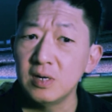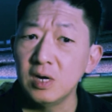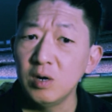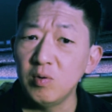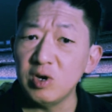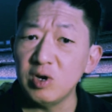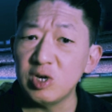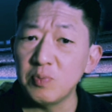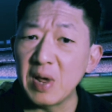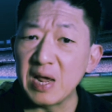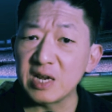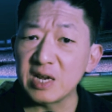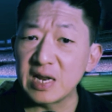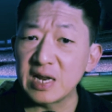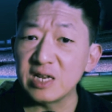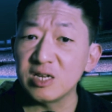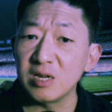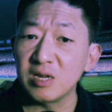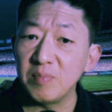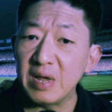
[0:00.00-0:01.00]
which makes
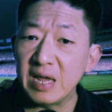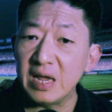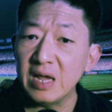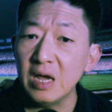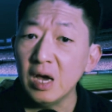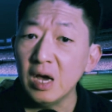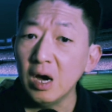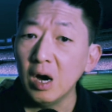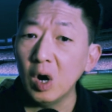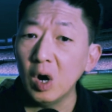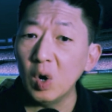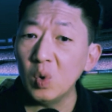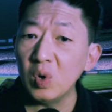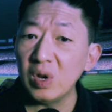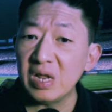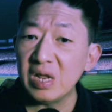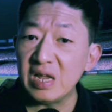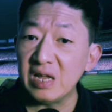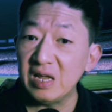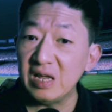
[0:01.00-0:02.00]
sense to me
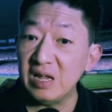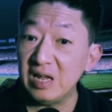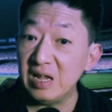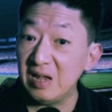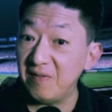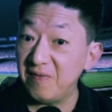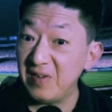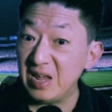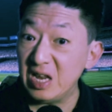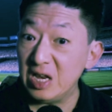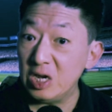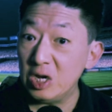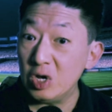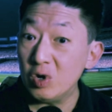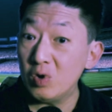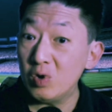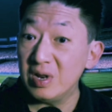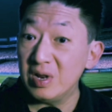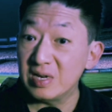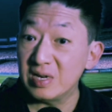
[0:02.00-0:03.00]
only if he
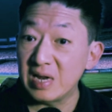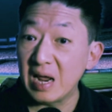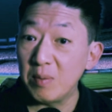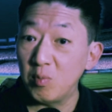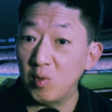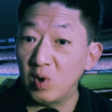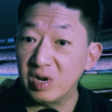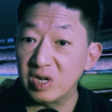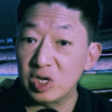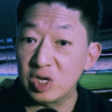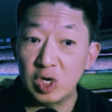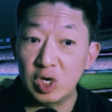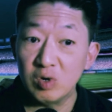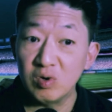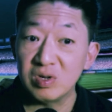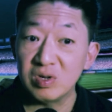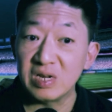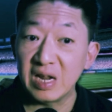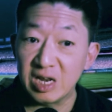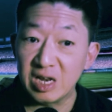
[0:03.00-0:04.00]
knew his name was
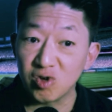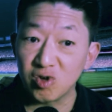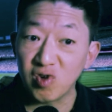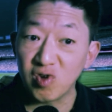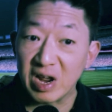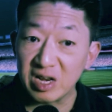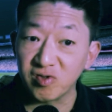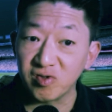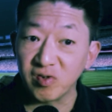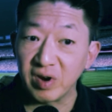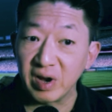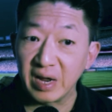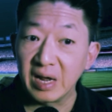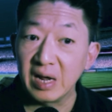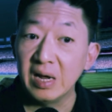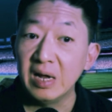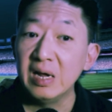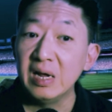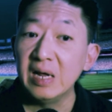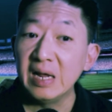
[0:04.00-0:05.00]
used in transferring
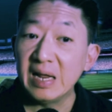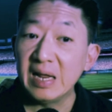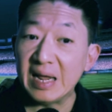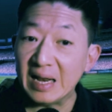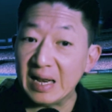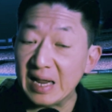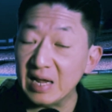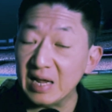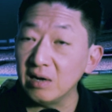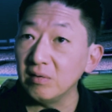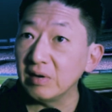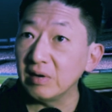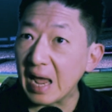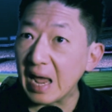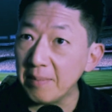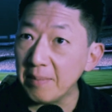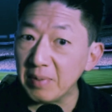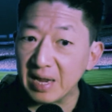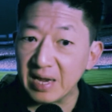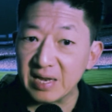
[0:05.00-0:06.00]
illegal
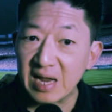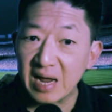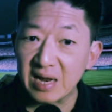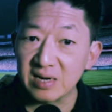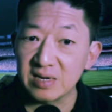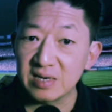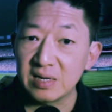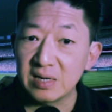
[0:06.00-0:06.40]
gambling debts.